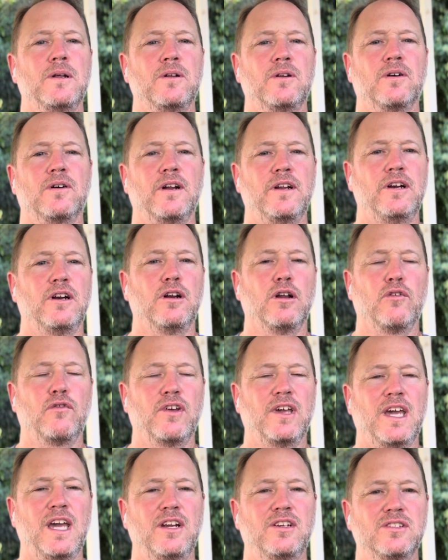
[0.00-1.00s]
turn on your
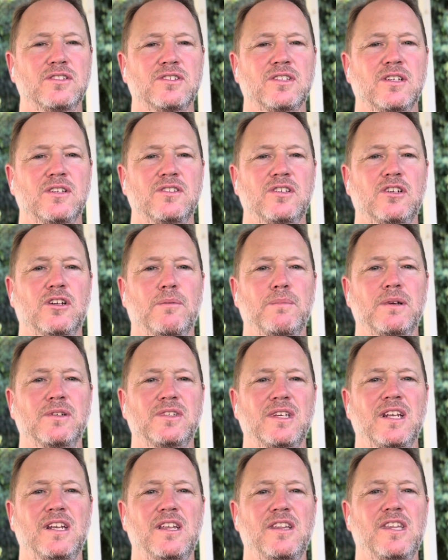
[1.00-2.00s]
notifications so you don't
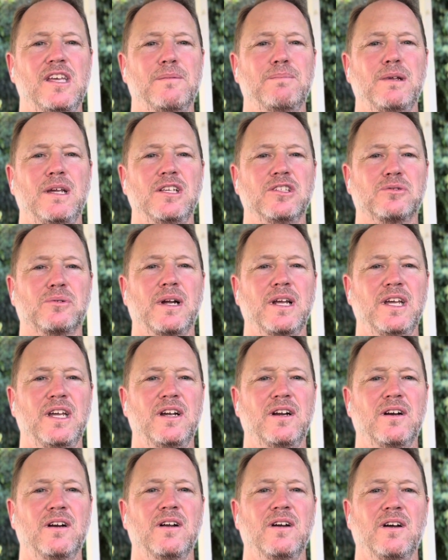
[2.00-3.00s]
miss any of the updates right
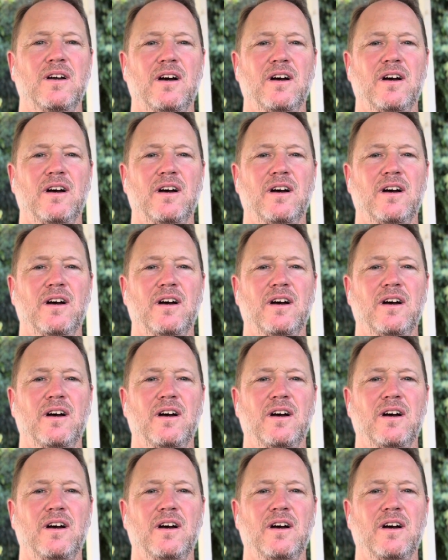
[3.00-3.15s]
here